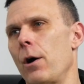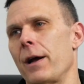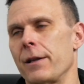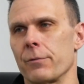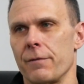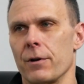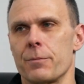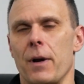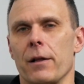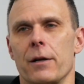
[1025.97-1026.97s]
No, I didn't reverse
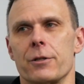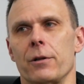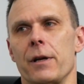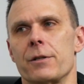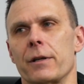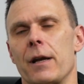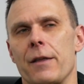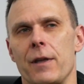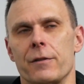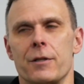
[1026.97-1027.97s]
biological aging. And
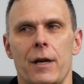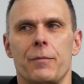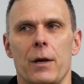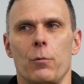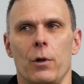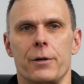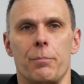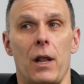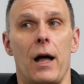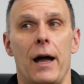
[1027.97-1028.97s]
I think the same thing will
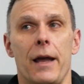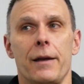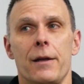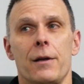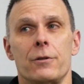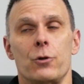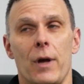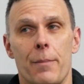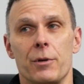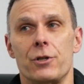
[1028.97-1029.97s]
apply to
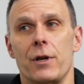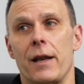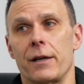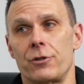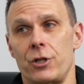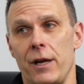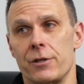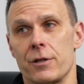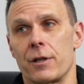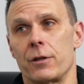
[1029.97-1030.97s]
epigenetic
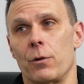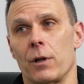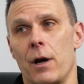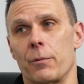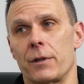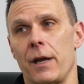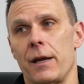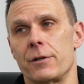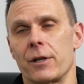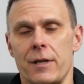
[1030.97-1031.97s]
changes that go along with
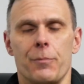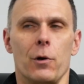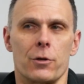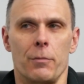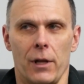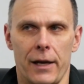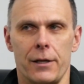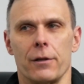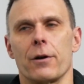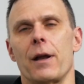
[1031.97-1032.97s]
age, except those are
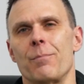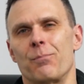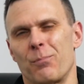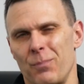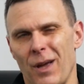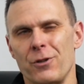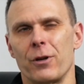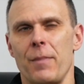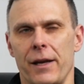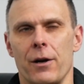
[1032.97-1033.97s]
molecular. And you
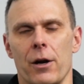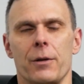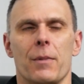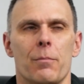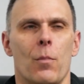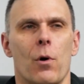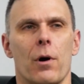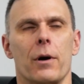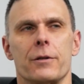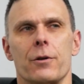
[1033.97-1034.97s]
could make an argument
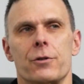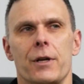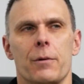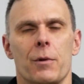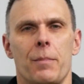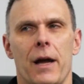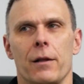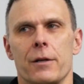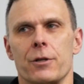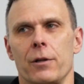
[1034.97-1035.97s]
more associated with
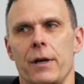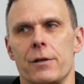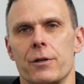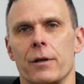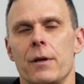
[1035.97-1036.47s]
biological age.